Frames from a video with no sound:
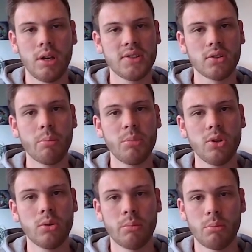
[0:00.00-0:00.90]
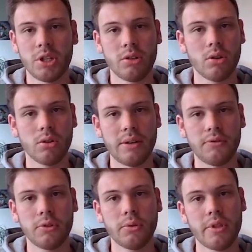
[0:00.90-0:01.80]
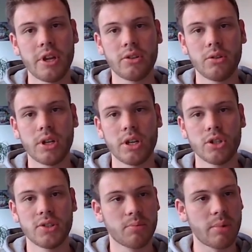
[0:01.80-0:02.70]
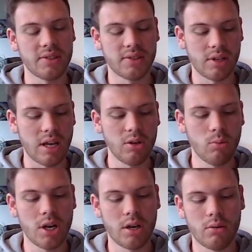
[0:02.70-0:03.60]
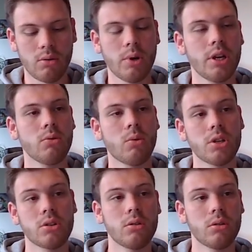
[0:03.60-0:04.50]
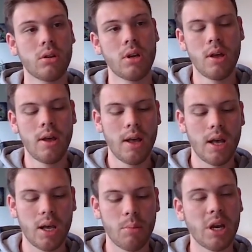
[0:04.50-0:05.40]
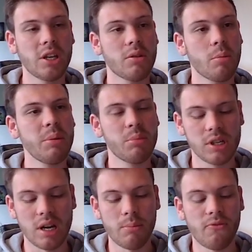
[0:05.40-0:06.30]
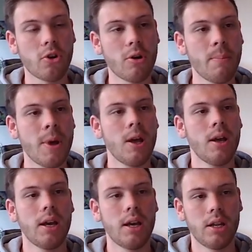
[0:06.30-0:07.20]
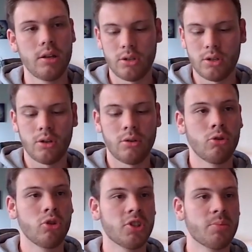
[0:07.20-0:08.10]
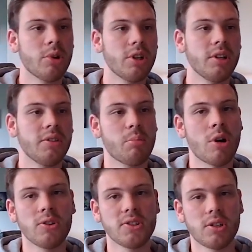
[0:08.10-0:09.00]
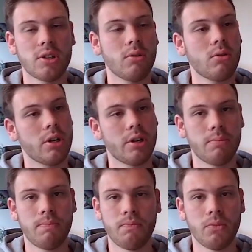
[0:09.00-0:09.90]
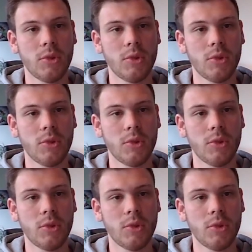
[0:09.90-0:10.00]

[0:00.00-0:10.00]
Instagram bio, but you don't have to do that. You can just paste it anywhere where you want to make the people come from and just put it in the browser or